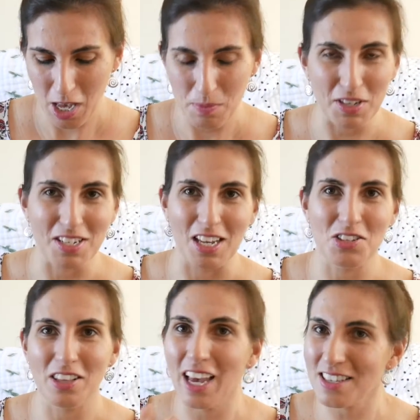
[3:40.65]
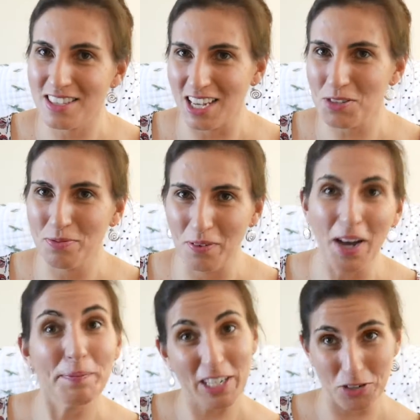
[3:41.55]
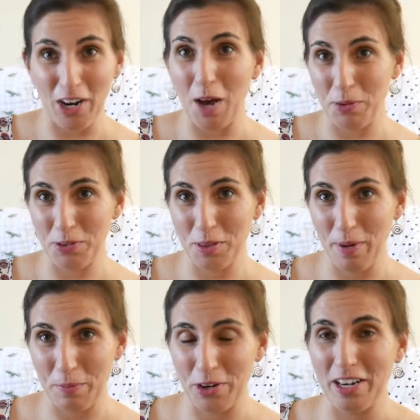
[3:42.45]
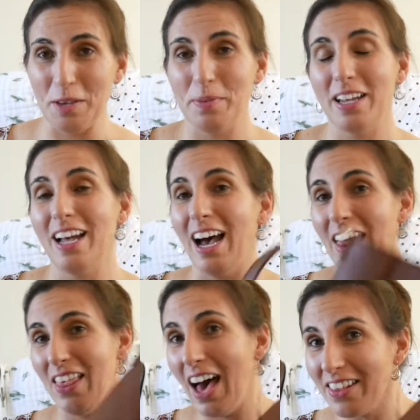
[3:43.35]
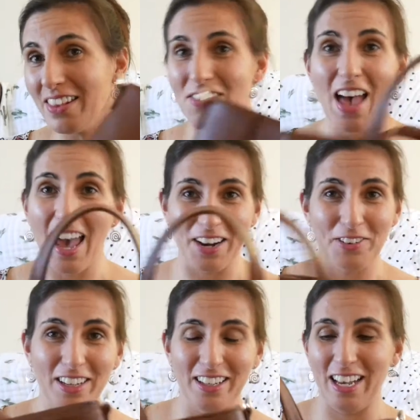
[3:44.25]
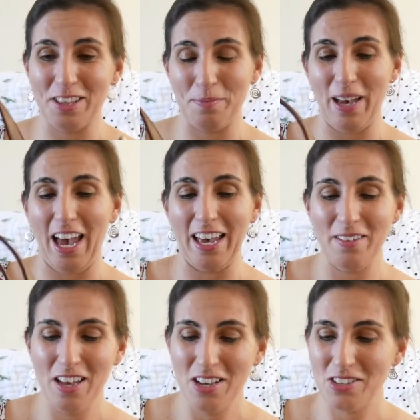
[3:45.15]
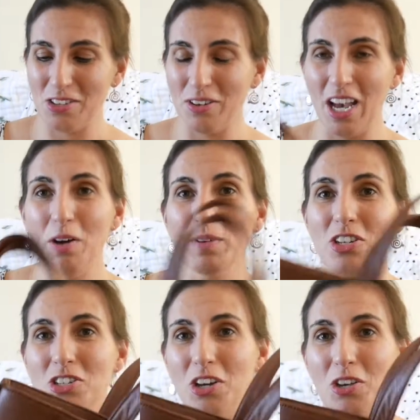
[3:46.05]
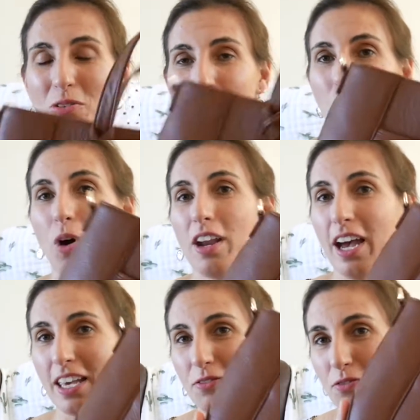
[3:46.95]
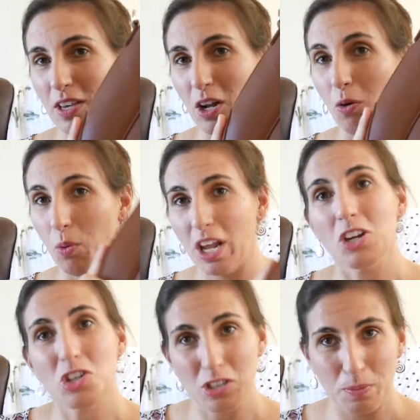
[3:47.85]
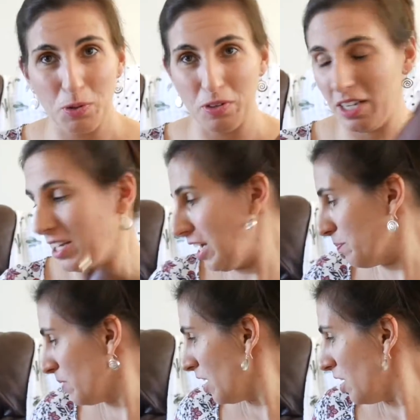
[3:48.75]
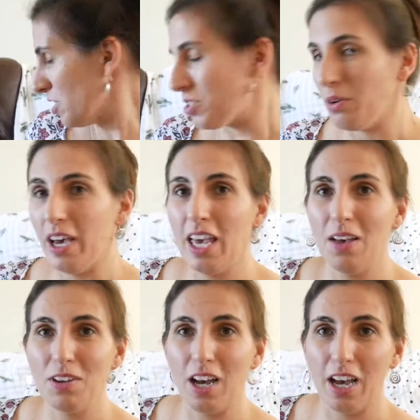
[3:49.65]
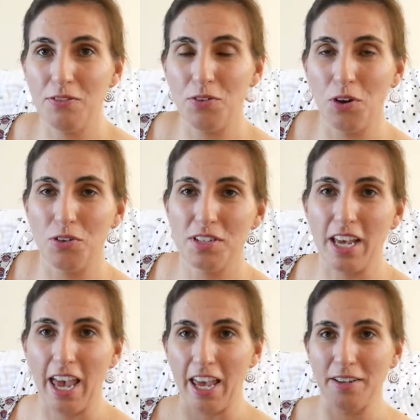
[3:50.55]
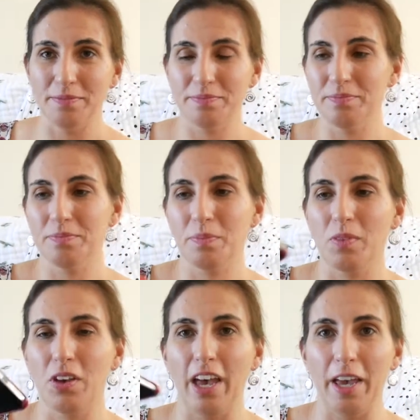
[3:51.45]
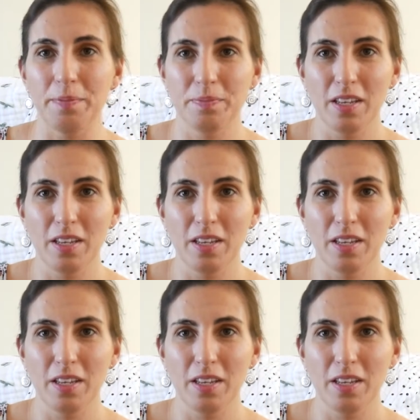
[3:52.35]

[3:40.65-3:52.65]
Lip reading: But yeah, so that's my drama with my Brittany. But other than that, I really like the bag. So now I'm going to show you what I can fit, or what I usually put in here. So I have an iPhone 10, okay?